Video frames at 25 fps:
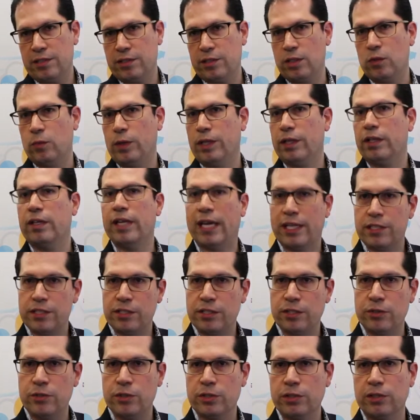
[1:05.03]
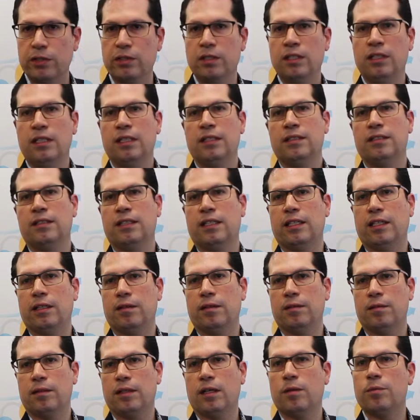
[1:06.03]
So when the next user
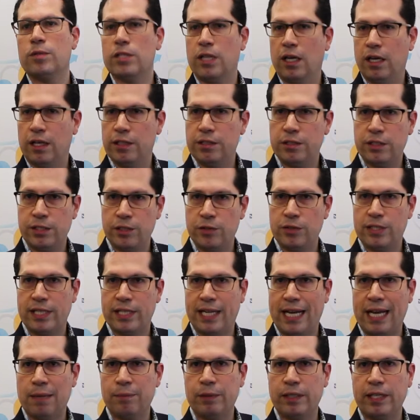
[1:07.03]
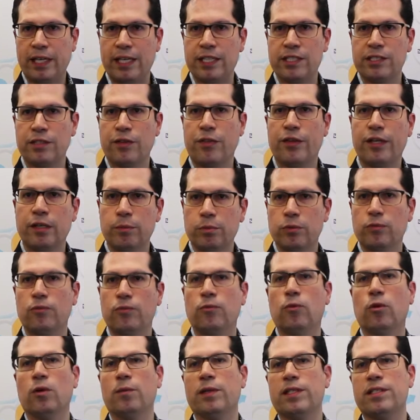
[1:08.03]
uh, comes on to use that application, their
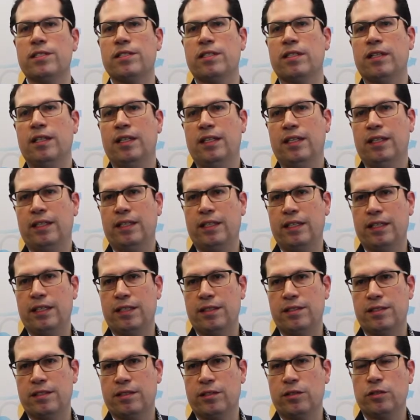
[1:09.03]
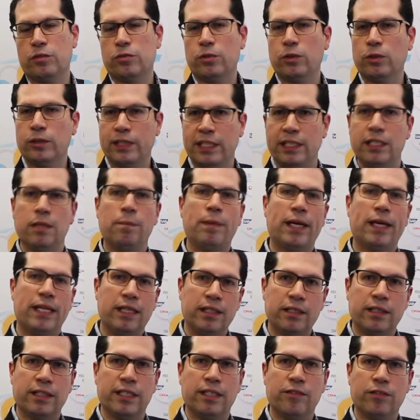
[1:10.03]
performance is controlled
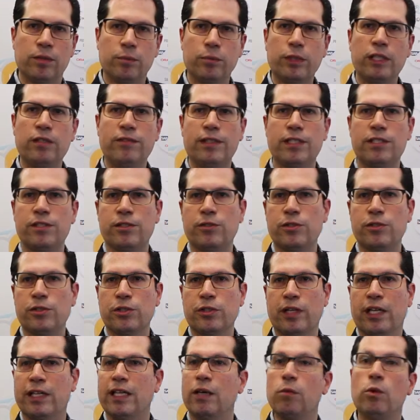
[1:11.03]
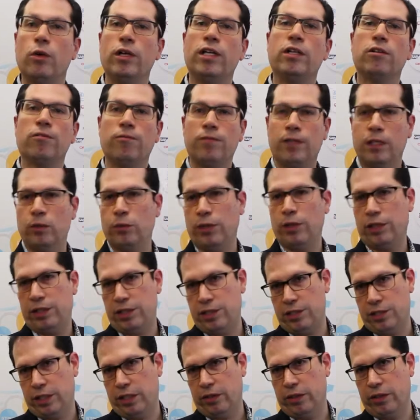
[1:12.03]
independently of the previous user and they won't interfere with
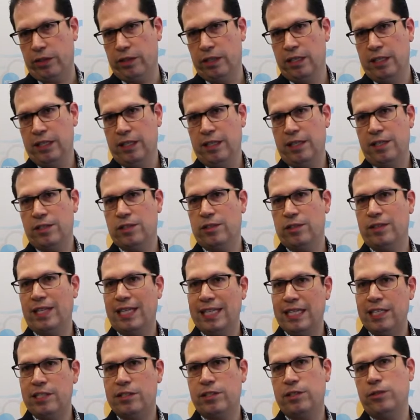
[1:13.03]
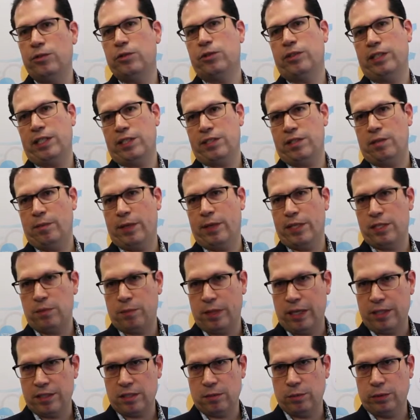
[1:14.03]
each other so that each user gets the best
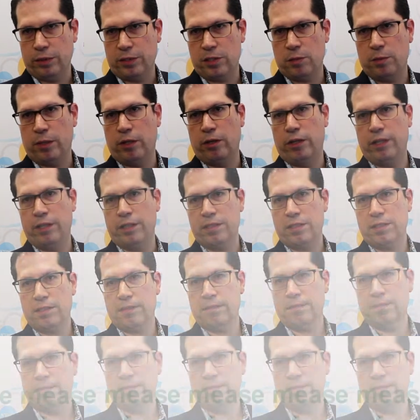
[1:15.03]
possible experience.